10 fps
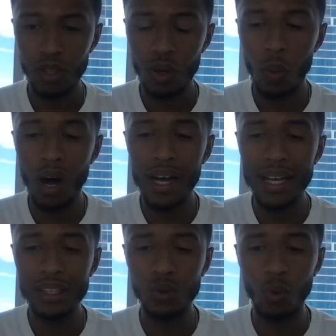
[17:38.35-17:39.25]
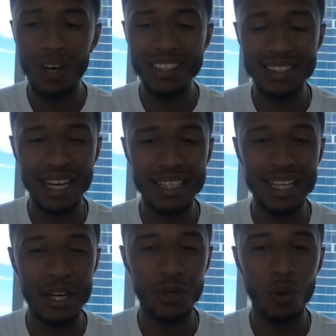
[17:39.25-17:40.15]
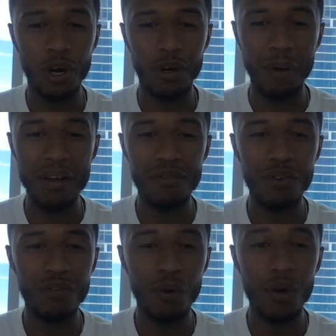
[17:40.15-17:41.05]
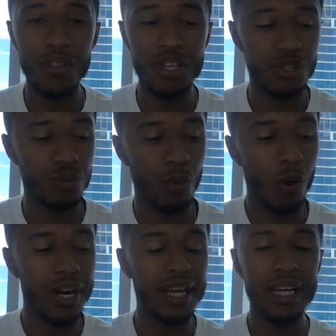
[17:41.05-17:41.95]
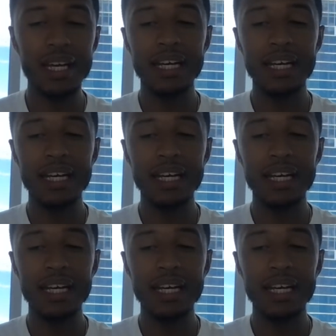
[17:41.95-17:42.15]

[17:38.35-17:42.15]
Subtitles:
What is one thing that you are grateful for this morning?